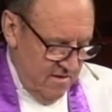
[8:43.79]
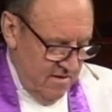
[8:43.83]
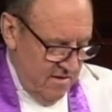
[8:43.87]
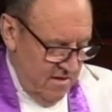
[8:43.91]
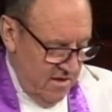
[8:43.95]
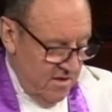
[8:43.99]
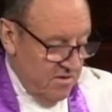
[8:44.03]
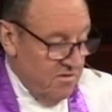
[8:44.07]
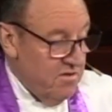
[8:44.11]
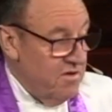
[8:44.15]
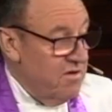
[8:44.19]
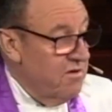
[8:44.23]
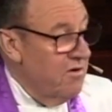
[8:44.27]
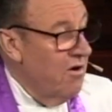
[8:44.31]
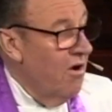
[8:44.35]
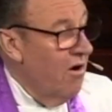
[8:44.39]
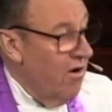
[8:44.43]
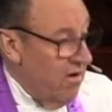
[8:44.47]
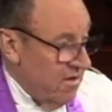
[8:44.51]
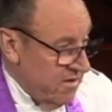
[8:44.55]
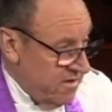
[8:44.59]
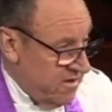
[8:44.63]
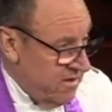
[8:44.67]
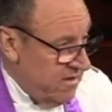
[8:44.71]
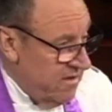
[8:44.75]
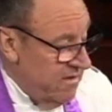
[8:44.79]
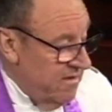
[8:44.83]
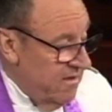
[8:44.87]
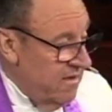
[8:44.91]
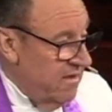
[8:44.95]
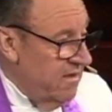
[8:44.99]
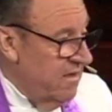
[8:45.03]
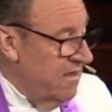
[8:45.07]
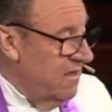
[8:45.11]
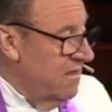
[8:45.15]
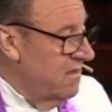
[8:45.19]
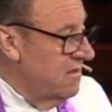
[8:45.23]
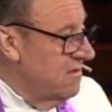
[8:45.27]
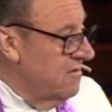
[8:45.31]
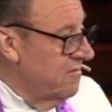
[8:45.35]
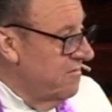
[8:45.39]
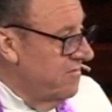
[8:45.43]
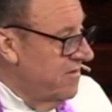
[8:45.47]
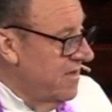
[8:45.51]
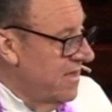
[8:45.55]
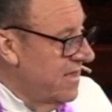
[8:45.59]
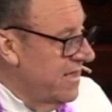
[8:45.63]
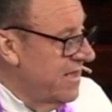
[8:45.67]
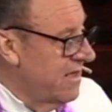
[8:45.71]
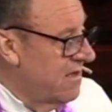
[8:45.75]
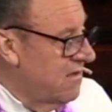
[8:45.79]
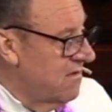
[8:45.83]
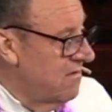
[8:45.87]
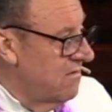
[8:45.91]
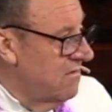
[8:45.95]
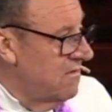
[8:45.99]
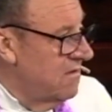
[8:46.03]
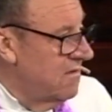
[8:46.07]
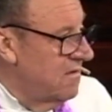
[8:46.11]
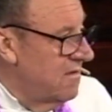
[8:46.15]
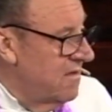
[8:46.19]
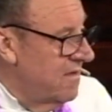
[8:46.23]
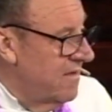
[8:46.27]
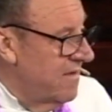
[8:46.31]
and not the vital,